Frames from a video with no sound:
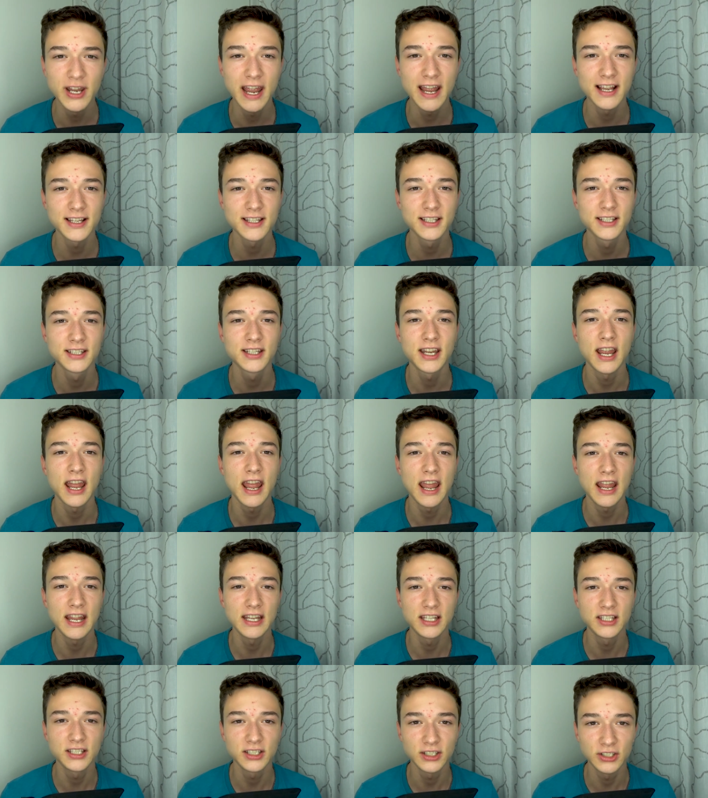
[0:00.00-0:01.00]

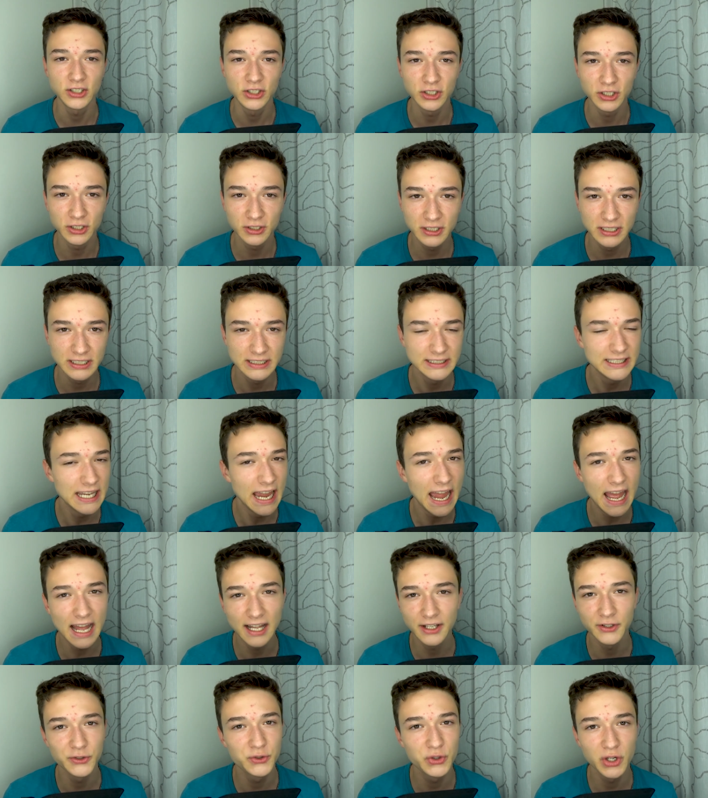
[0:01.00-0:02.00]
hesitate, you
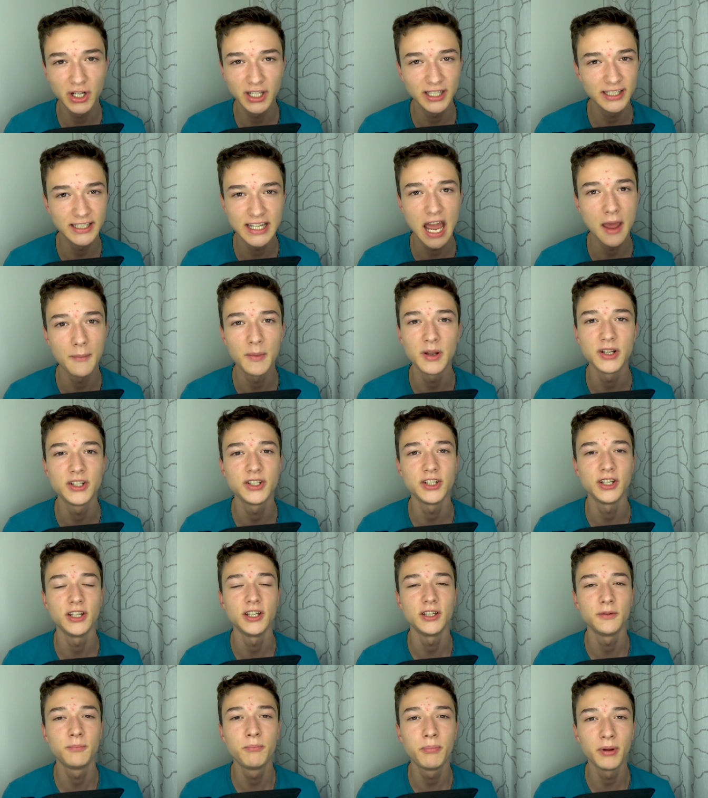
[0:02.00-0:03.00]
can't really damage
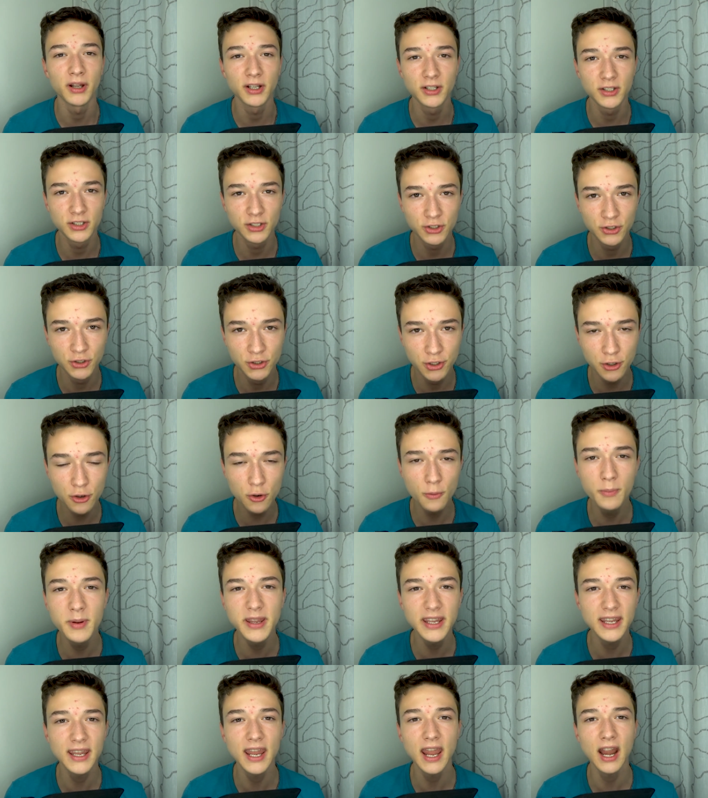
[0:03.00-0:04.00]
it, but do
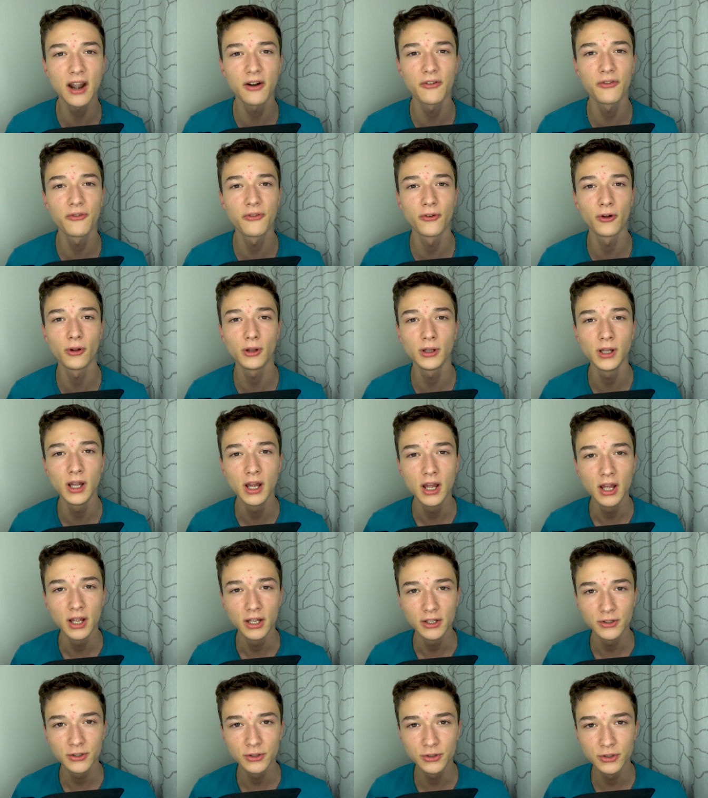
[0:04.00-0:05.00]
be careful
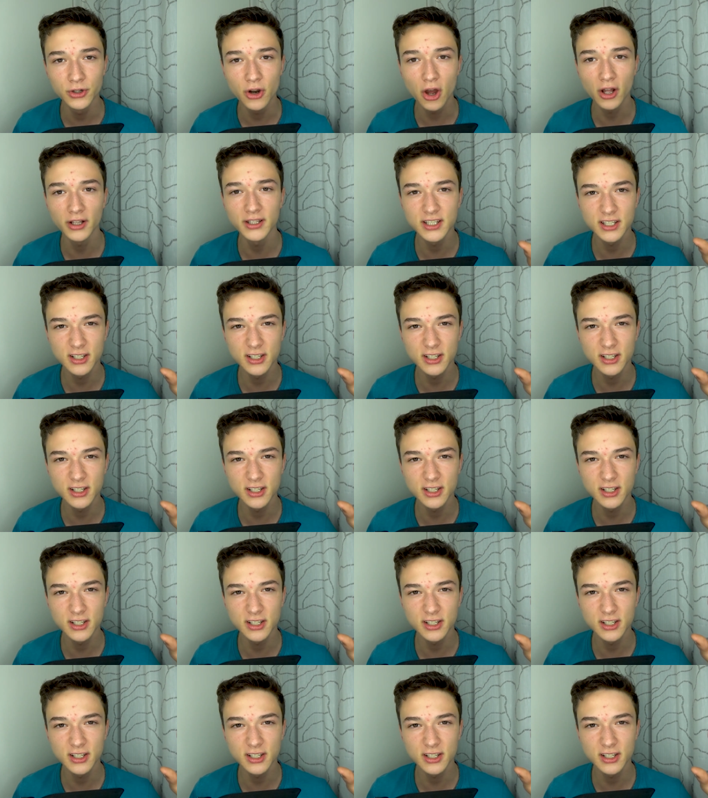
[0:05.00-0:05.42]
to not